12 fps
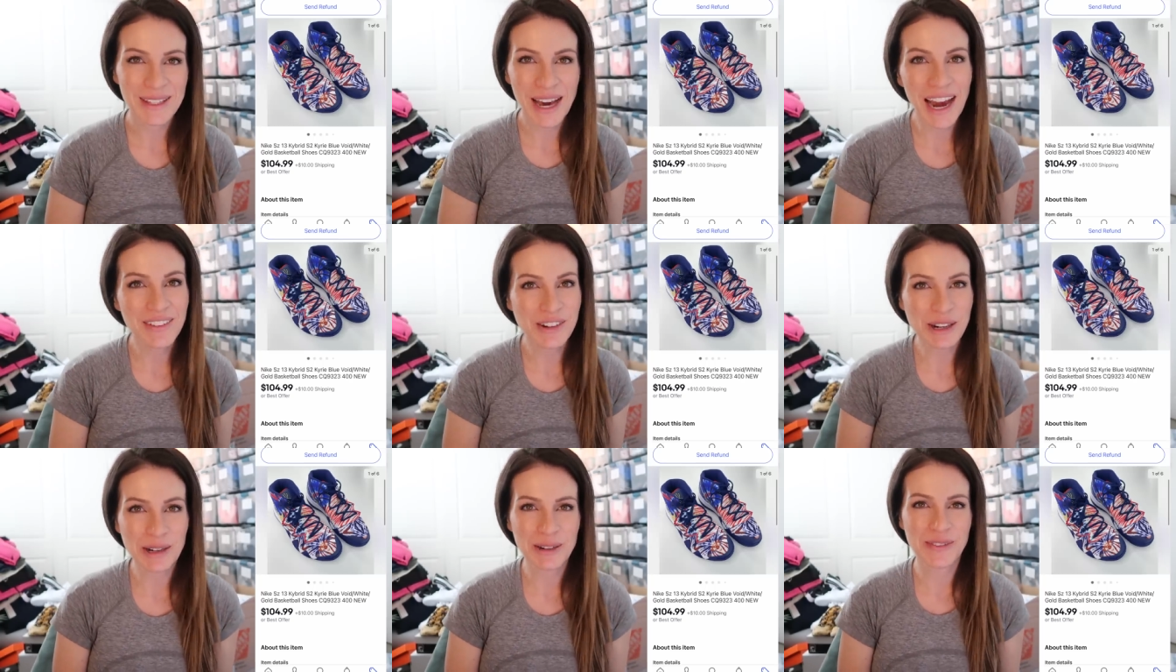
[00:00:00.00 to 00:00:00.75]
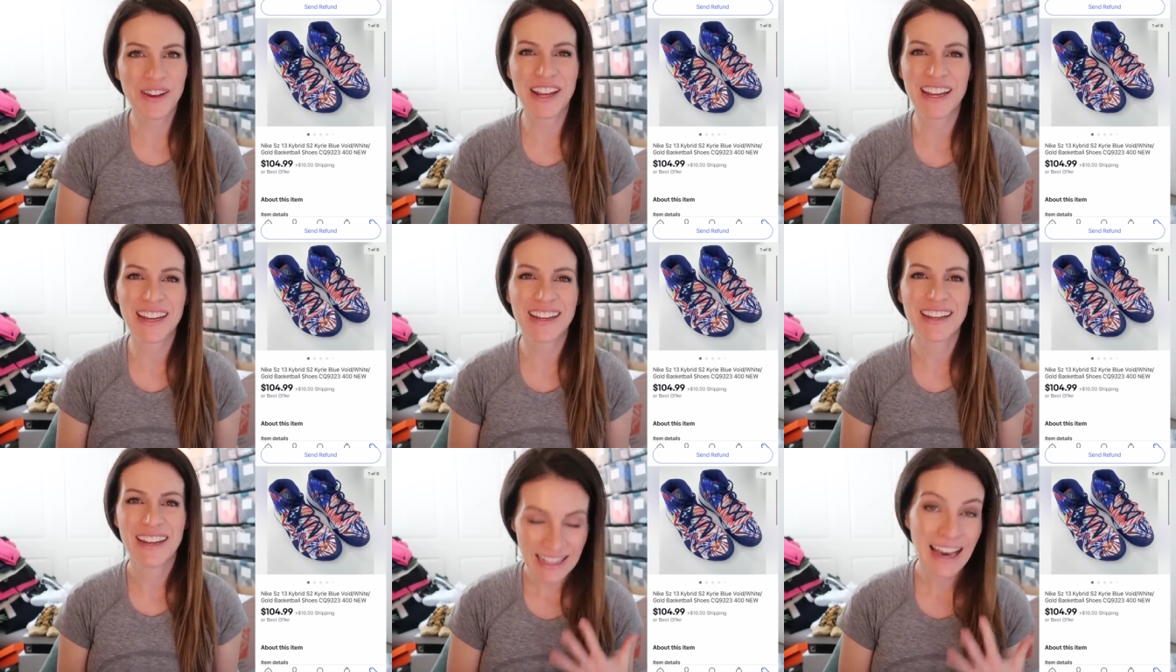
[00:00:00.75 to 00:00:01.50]
Kyrie
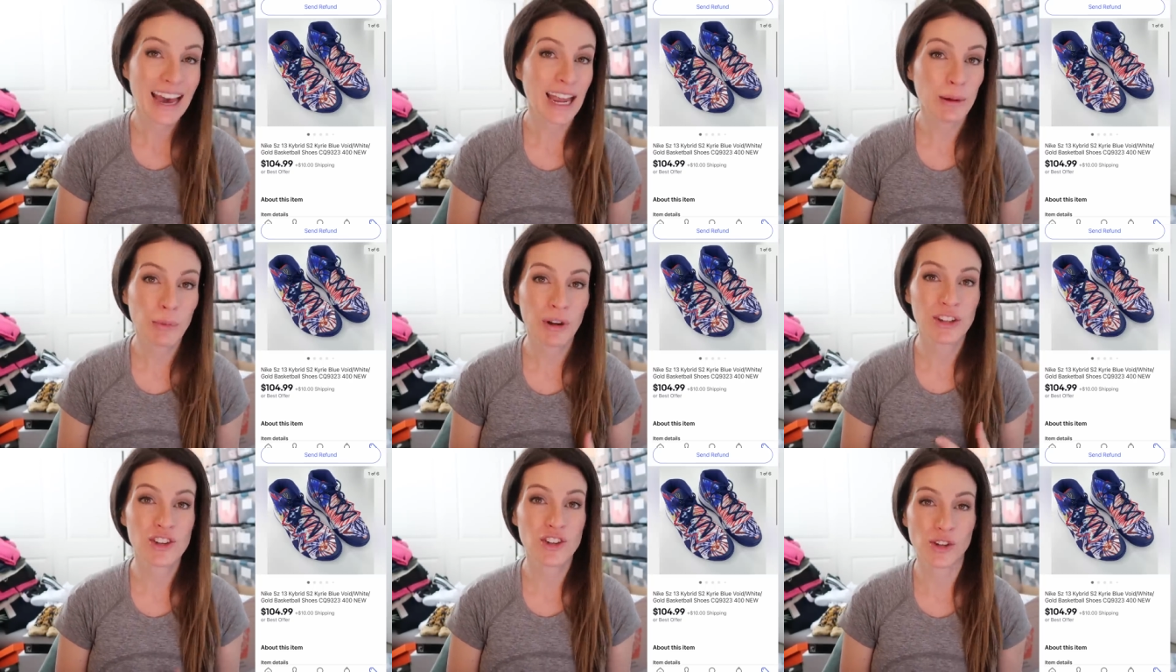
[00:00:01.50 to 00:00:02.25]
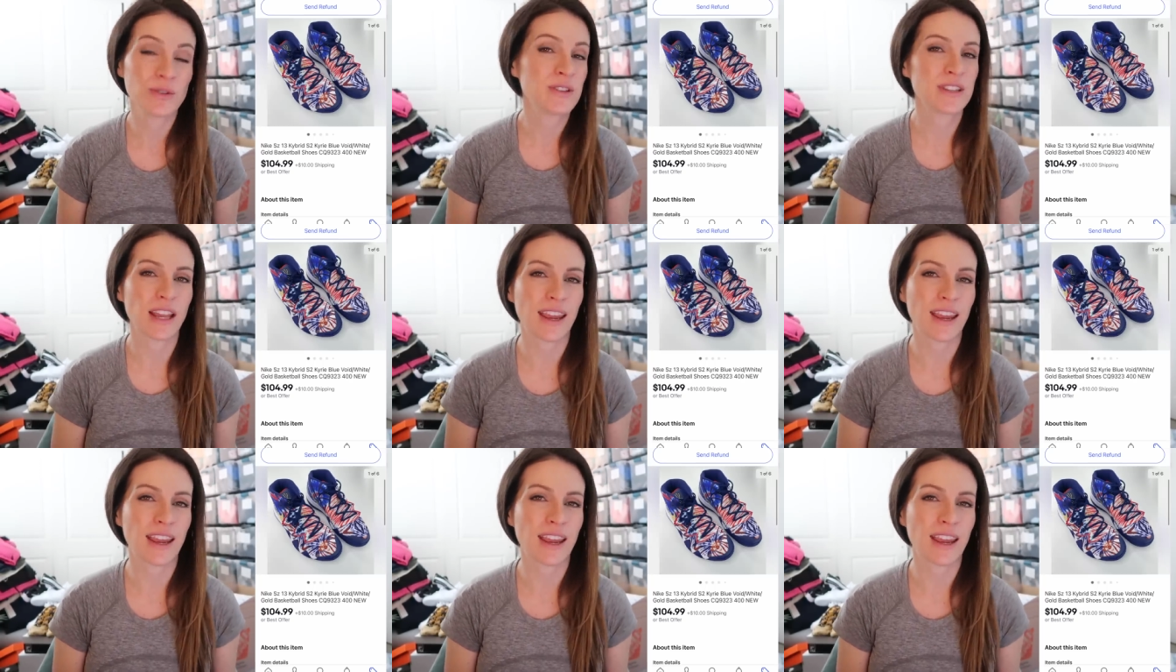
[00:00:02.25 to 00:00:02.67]
Irving Kybrid shoes,